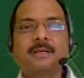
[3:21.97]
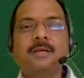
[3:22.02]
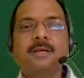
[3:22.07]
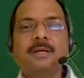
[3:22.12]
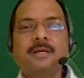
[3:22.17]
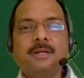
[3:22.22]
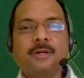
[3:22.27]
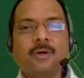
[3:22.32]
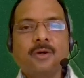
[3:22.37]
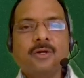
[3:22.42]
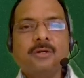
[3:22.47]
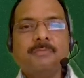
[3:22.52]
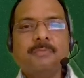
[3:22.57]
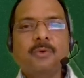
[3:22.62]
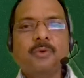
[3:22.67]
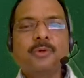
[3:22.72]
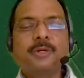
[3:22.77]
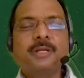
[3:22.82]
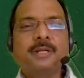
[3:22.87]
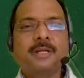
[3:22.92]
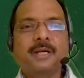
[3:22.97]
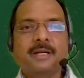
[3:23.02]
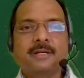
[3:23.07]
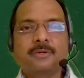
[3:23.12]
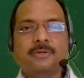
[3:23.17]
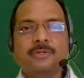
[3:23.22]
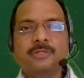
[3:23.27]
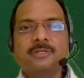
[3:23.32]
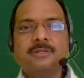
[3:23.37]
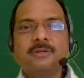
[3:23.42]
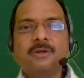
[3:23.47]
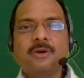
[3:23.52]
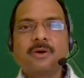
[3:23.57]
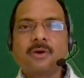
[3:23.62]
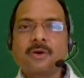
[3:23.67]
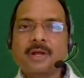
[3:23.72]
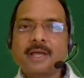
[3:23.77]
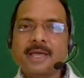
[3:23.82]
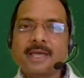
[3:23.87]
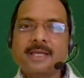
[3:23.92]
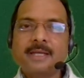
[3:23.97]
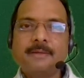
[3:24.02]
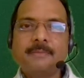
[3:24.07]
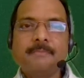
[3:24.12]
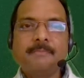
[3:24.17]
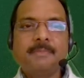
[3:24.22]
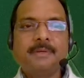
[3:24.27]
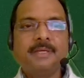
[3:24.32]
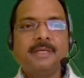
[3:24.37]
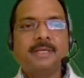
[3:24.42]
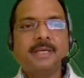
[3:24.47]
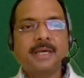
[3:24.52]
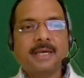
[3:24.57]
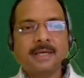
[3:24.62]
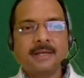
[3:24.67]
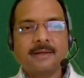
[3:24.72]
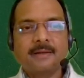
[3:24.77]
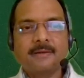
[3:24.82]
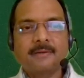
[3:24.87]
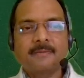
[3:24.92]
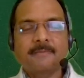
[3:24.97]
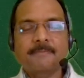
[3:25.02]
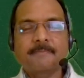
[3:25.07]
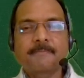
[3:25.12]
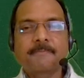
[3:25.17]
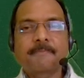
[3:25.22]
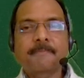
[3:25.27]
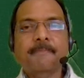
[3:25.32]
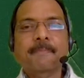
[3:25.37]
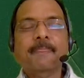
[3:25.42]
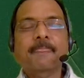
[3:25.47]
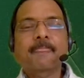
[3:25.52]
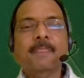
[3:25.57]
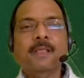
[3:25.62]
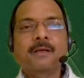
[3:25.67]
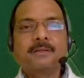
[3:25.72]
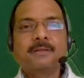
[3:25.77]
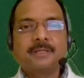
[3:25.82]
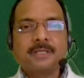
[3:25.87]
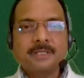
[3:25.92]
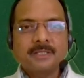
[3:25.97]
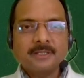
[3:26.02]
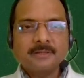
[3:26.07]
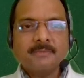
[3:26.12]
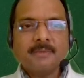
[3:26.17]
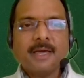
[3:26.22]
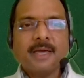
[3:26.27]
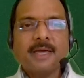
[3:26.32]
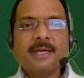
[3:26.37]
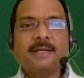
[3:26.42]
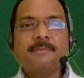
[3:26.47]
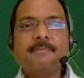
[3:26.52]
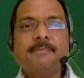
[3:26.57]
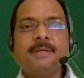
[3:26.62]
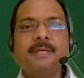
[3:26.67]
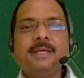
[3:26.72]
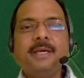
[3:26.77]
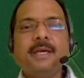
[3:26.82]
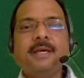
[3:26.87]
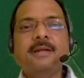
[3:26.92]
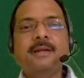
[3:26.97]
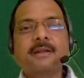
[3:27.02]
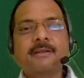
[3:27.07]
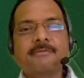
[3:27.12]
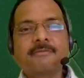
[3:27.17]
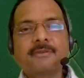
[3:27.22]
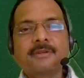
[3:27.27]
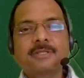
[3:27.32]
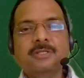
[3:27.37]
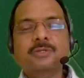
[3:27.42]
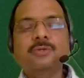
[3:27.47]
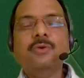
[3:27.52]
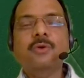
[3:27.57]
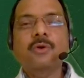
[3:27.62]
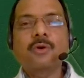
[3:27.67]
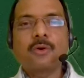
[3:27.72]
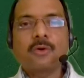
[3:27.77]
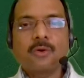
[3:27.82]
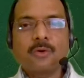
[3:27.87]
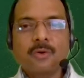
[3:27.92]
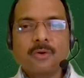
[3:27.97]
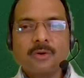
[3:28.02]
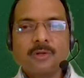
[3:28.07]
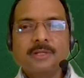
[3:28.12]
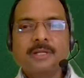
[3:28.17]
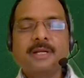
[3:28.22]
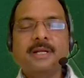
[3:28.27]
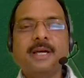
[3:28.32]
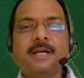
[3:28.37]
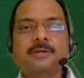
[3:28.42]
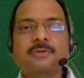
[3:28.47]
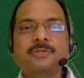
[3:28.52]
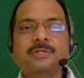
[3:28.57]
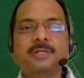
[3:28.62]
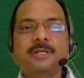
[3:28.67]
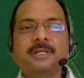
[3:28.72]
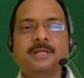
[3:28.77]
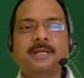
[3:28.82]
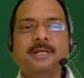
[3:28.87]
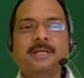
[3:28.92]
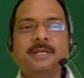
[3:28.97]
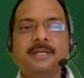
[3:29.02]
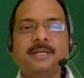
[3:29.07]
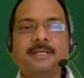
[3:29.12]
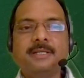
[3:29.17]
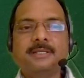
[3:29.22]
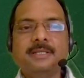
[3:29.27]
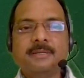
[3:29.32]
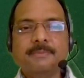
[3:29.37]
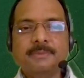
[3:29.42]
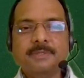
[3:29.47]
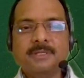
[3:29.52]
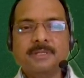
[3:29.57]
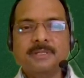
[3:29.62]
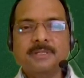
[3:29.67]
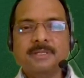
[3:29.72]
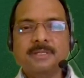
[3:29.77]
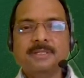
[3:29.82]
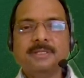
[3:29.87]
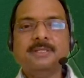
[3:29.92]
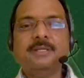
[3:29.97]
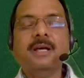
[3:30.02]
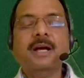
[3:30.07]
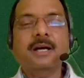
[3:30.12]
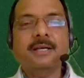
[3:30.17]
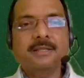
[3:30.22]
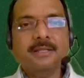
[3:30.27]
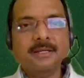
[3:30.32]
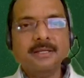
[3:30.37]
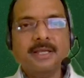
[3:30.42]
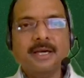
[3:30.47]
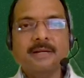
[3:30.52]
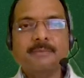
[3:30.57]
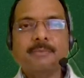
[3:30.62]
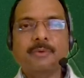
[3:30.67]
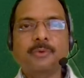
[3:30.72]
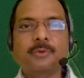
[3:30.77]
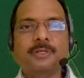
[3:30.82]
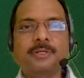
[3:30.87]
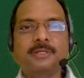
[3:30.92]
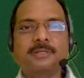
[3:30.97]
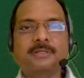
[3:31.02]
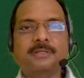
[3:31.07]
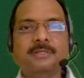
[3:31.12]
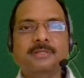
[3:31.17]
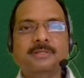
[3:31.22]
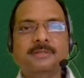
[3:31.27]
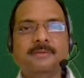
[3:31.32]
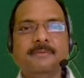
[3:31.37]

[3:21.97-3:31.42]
Non-protein nitrogen or NPN. The term NPN refers to all the nitrogen containing substances other than proteins.